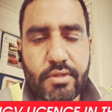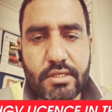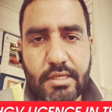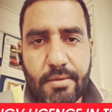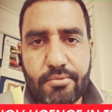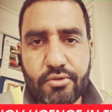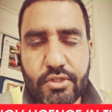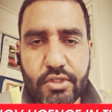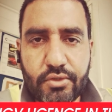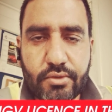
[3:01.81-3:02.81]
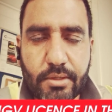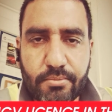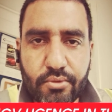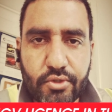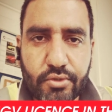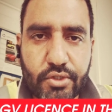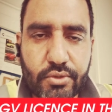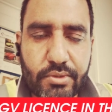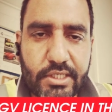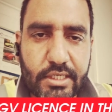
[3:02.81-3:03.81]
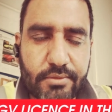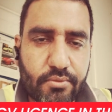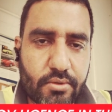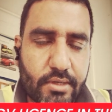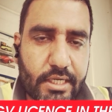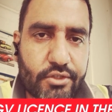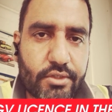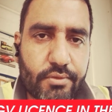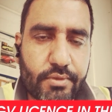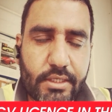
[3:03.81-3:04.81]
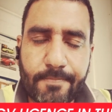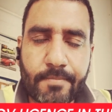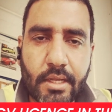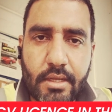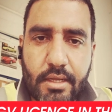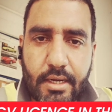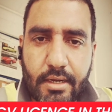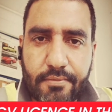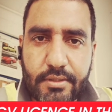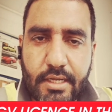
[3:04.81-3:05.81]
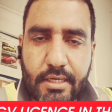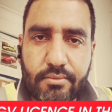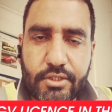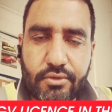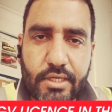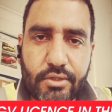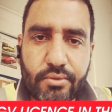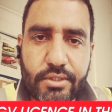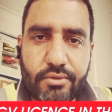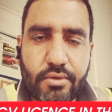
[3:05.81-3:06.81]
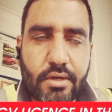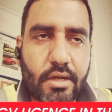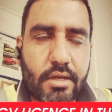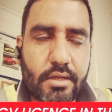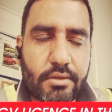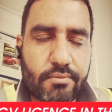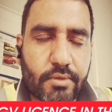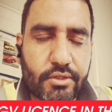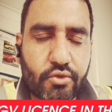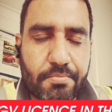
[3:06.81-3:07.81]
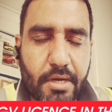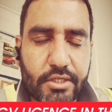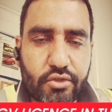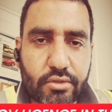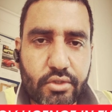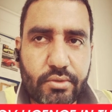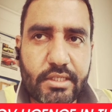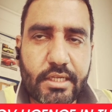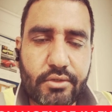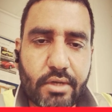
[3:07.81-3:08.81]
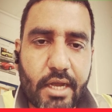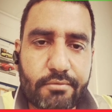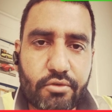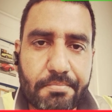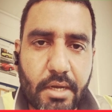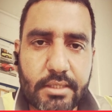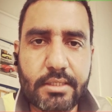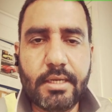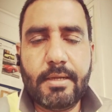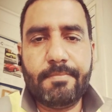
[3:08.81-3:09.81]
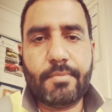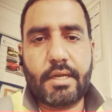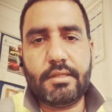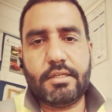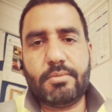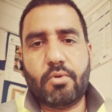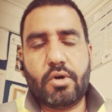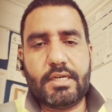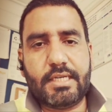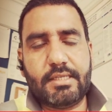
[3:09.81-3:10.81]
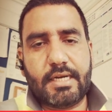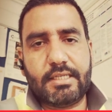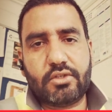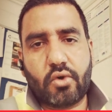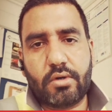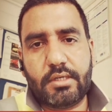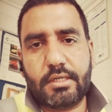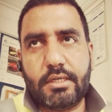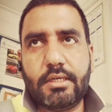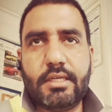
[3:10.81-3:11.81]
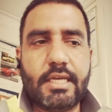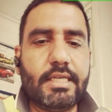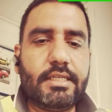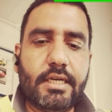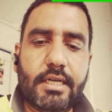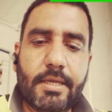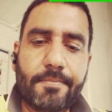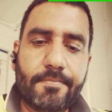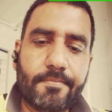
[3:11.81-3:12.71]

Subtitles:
with the same procedure you can book your theory test for HGV. And after that, what you can do is you once you pass your theory, then you have to pass another small test that is called case study